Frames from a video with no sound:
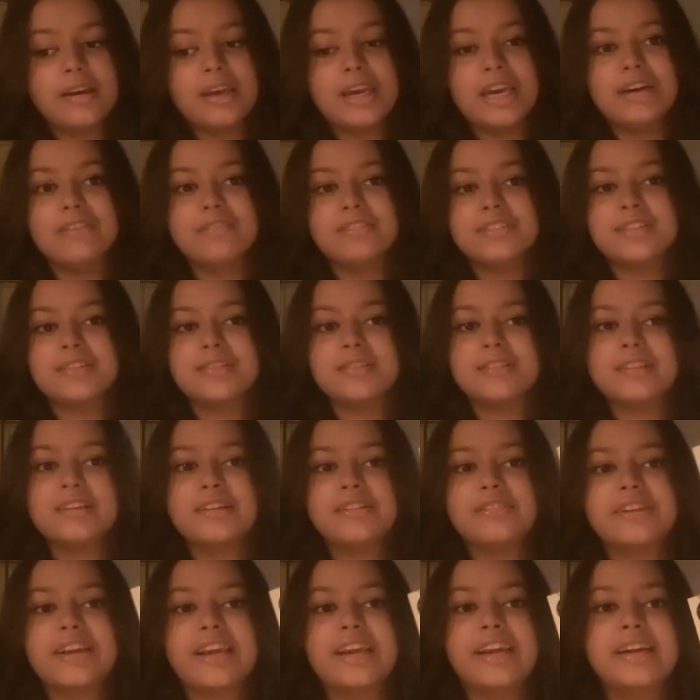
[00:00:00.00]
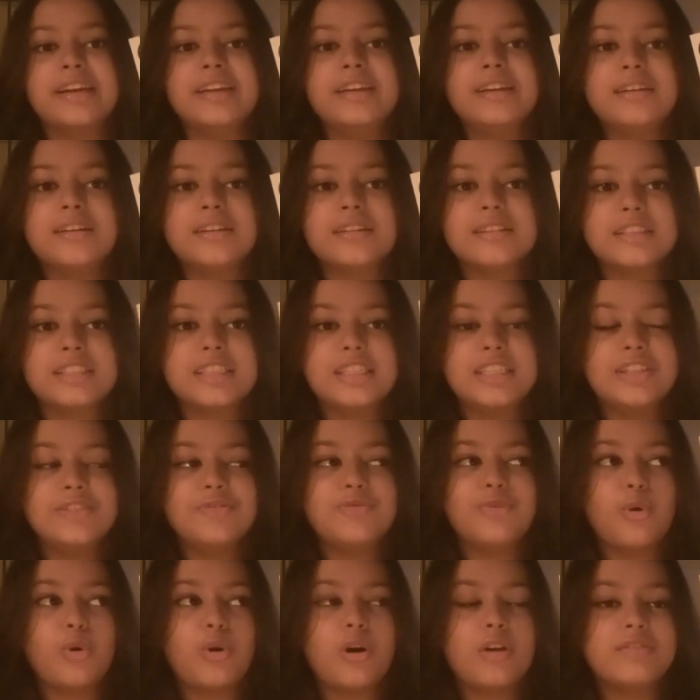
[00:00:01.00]
Ever since I read the
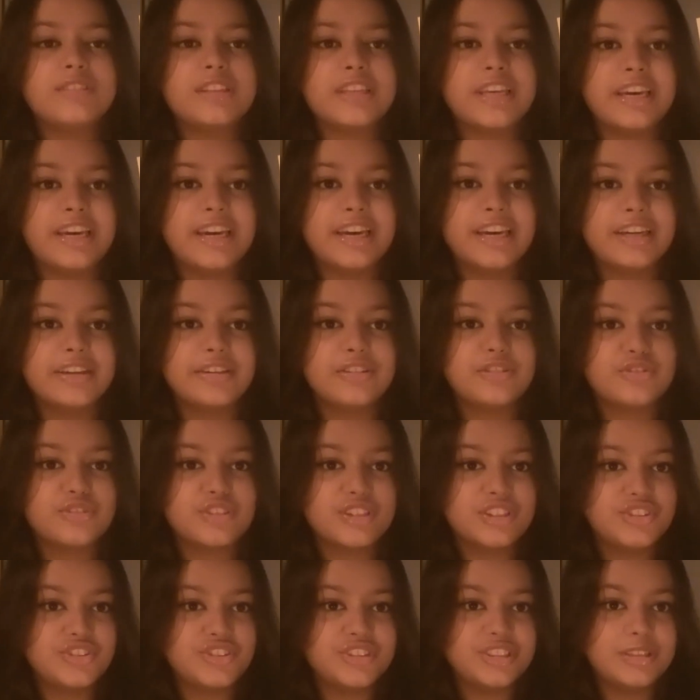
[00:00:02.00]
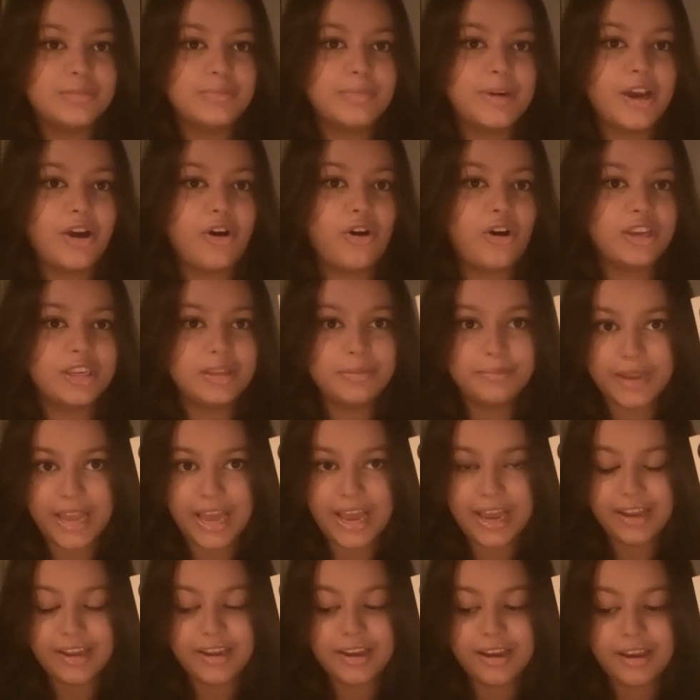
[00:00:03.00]
Folk of the Air trilogy by Holly
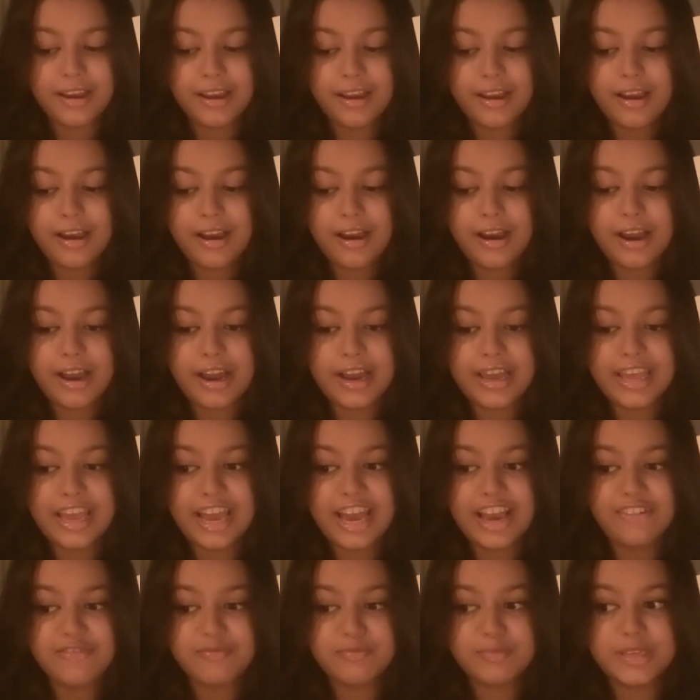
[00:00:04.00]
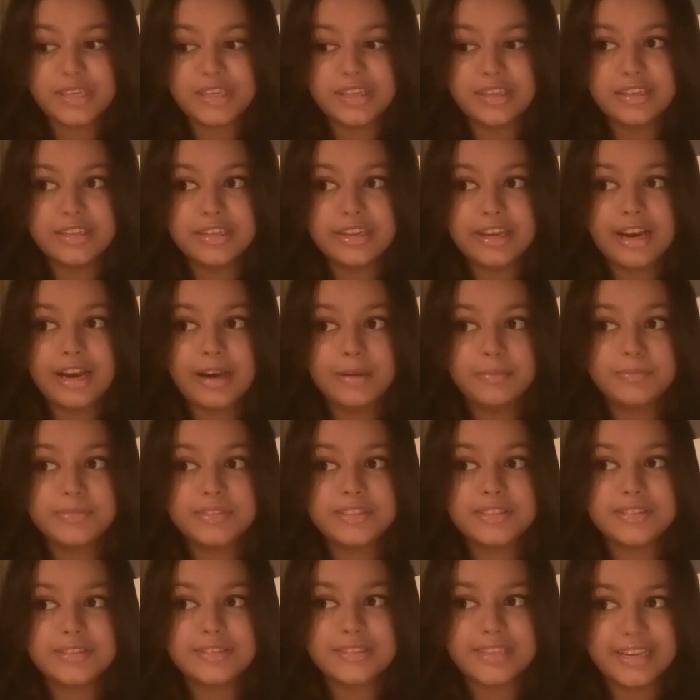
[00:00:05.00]
Black, I have been
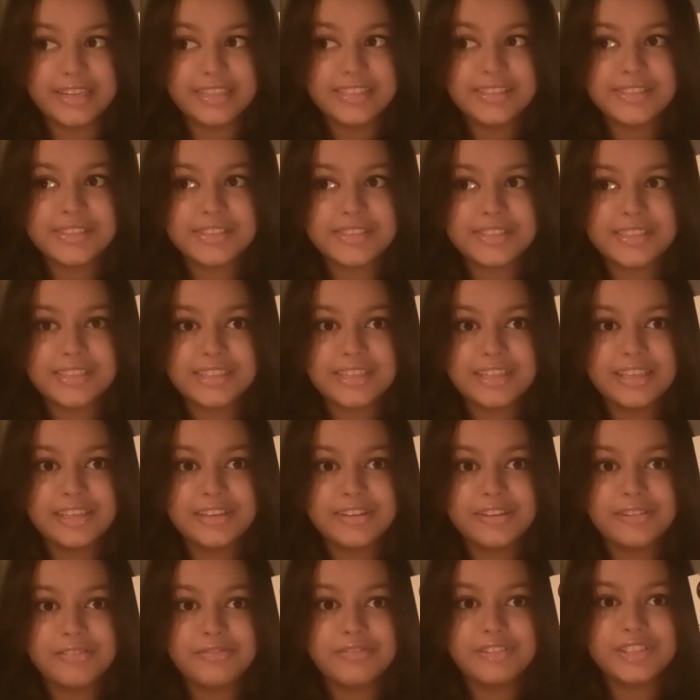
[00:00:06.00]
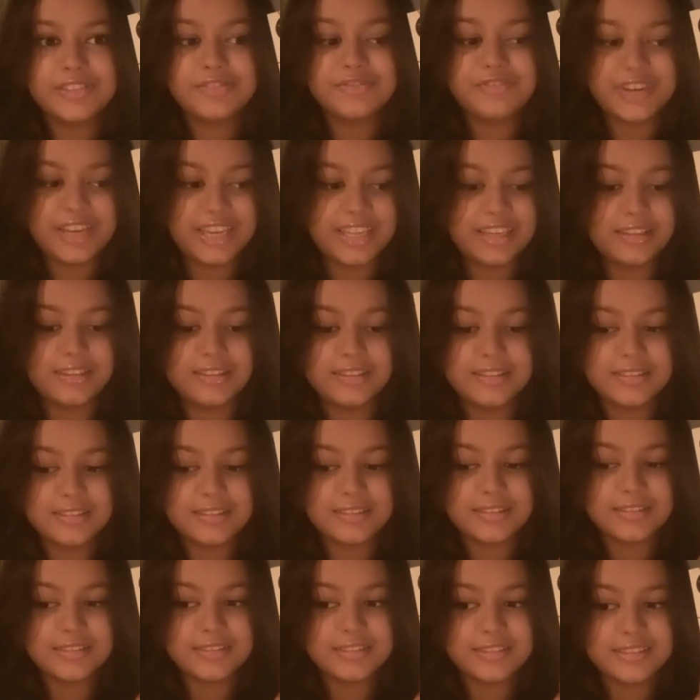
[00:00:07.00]
obsessed with fairies.
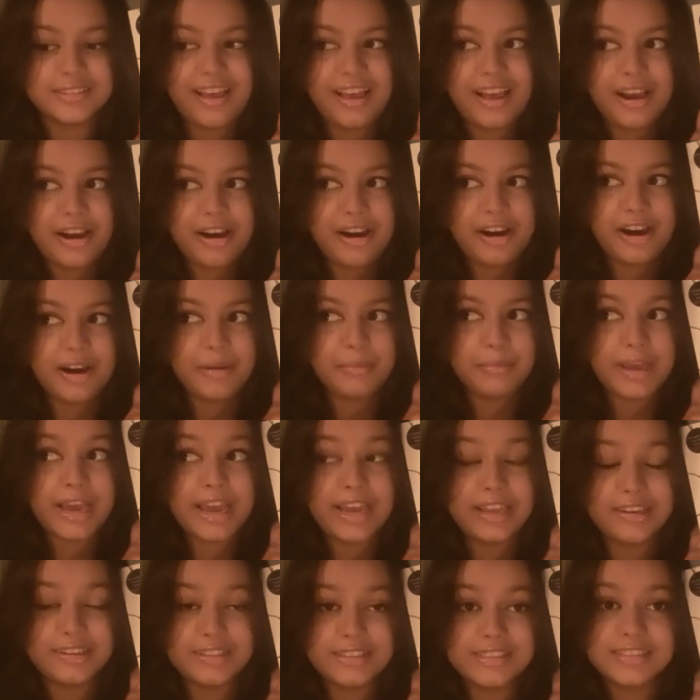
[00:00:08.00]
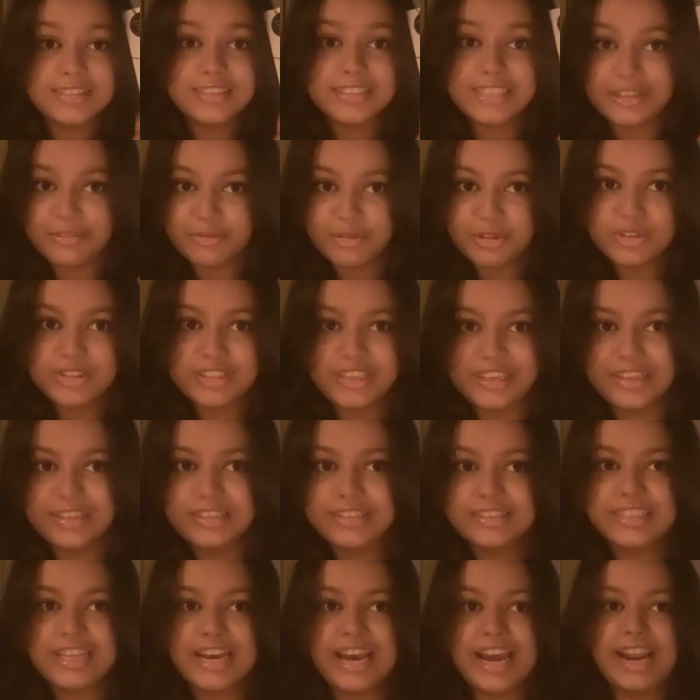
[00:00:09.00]
And it is safe to say
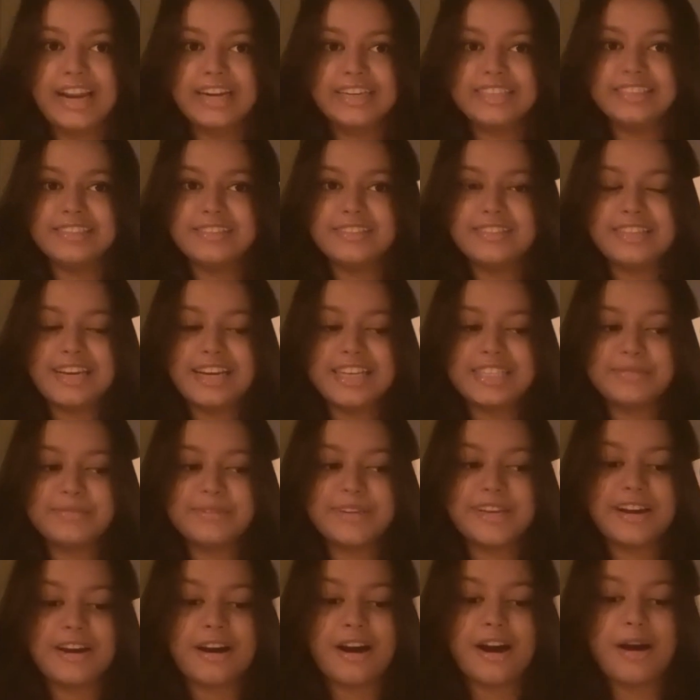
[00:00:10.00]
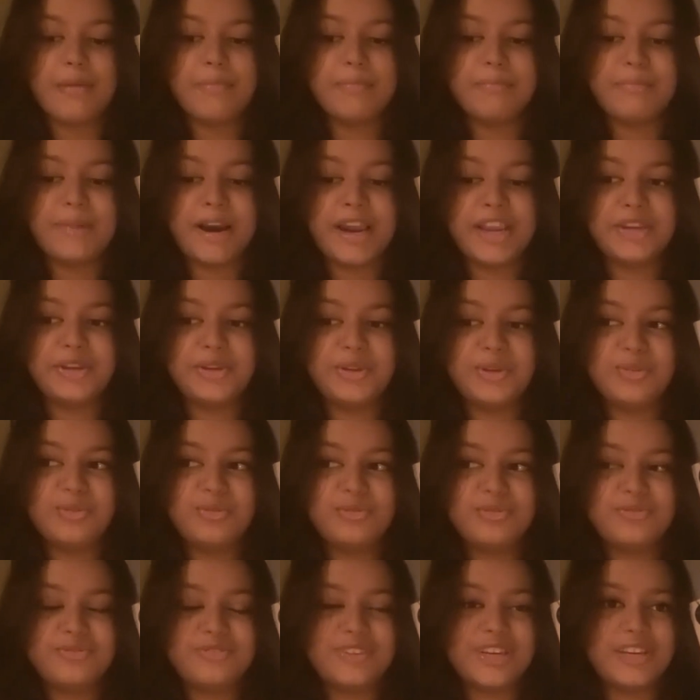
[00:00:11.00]
that this has become my new
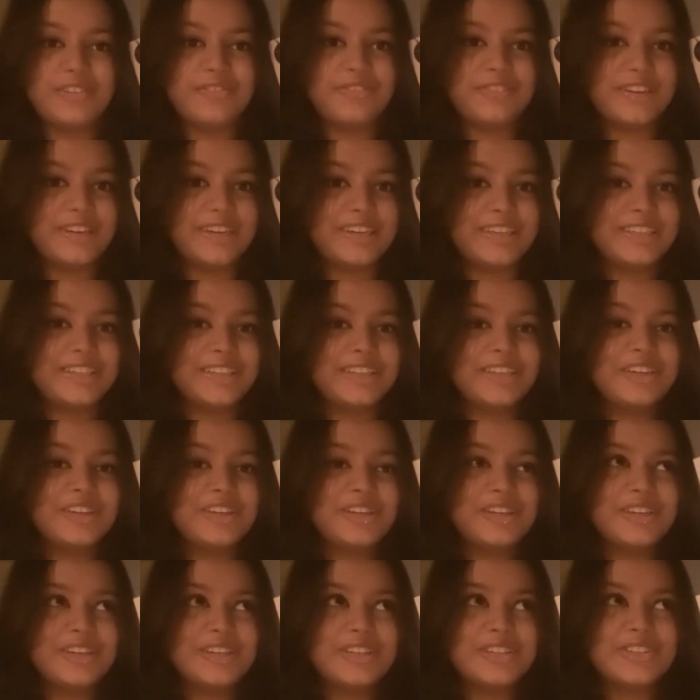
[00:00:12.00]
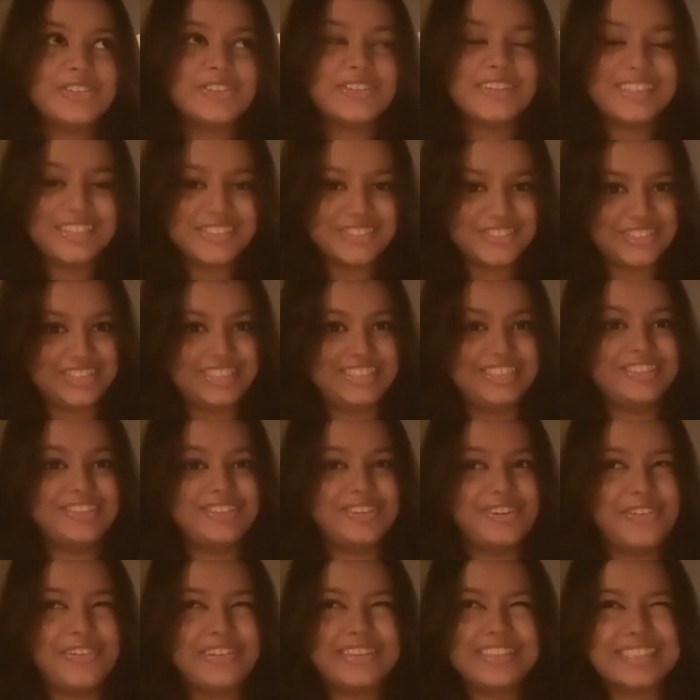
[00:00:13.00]
favorite trilogy
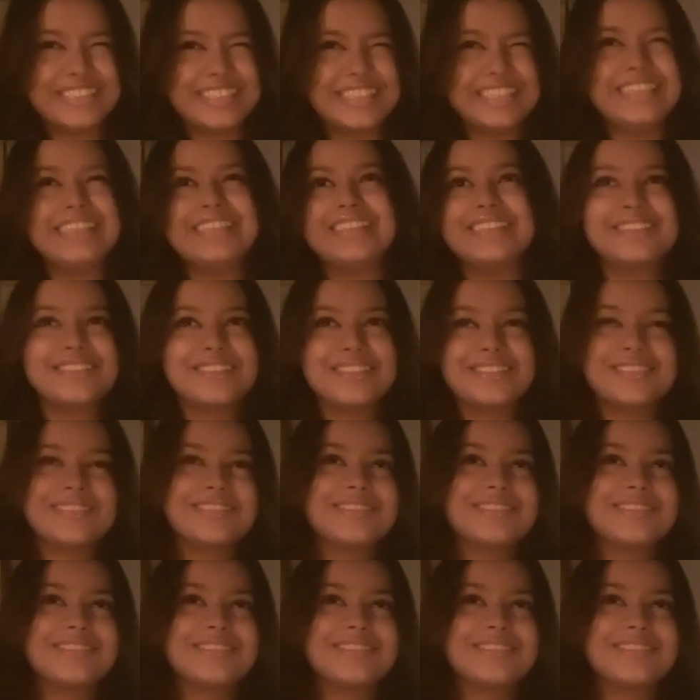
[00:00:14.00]
or series